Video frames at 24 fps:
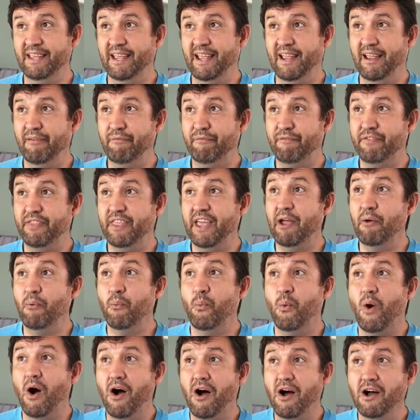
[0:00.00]
if there
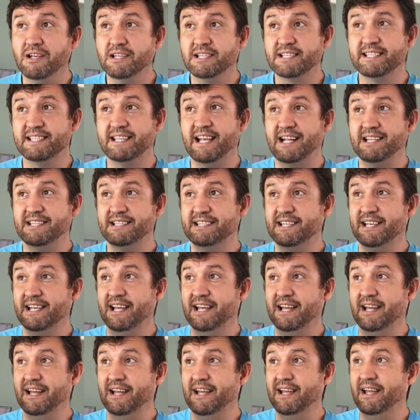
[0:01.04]
was such
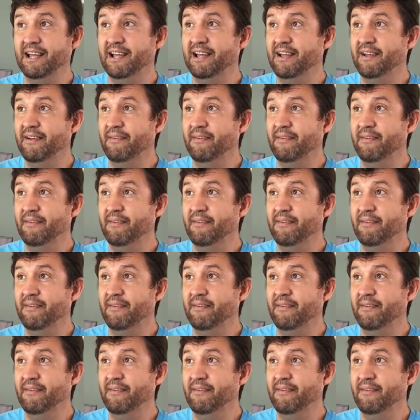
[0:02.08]
a